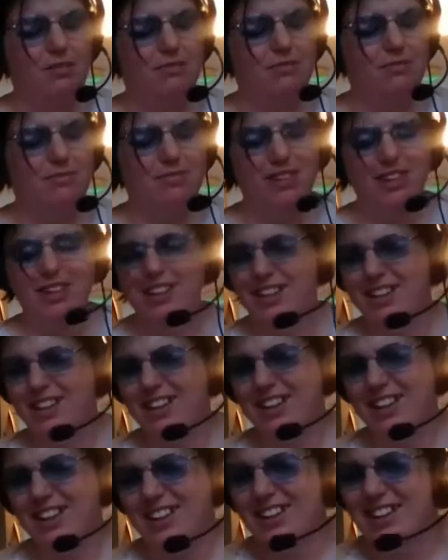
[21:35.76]
Yeah.
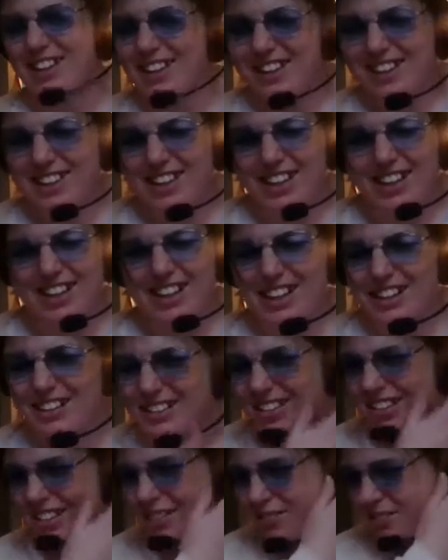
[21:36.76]
I
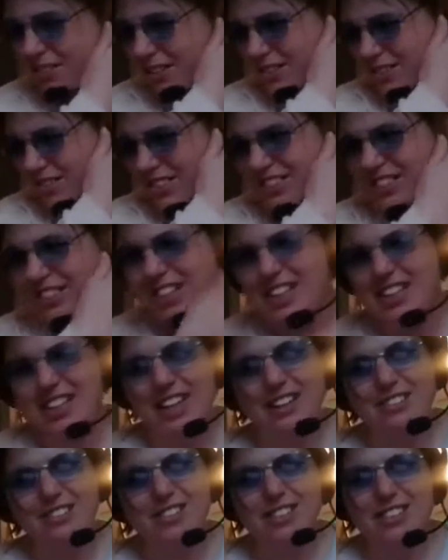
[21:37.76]
can't think of what else to
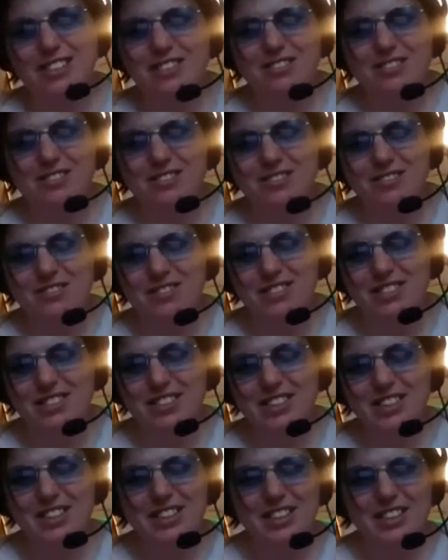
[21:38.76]
say now, so
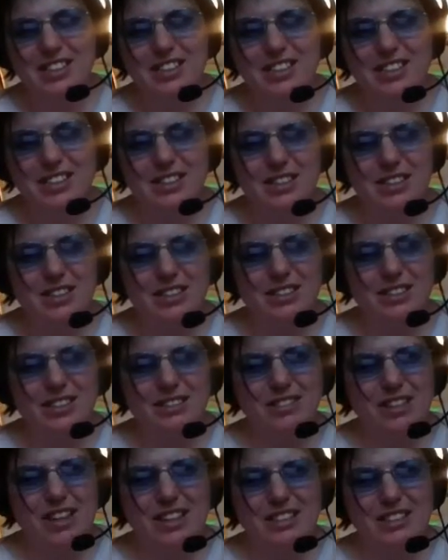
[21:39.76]

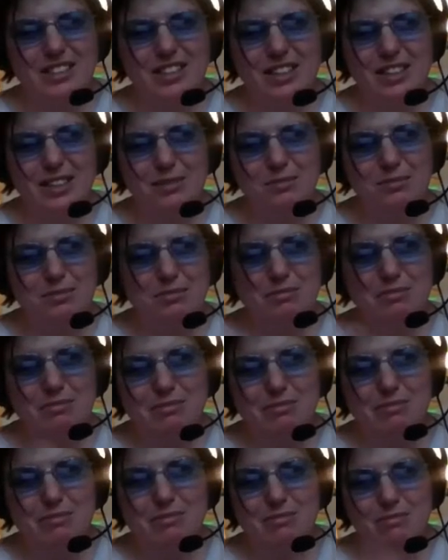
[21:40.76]
until next
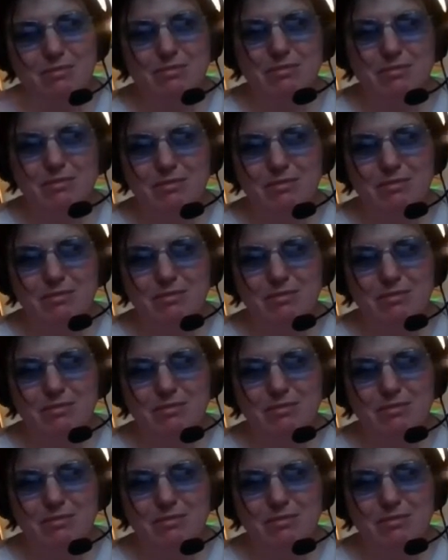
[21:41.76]
time.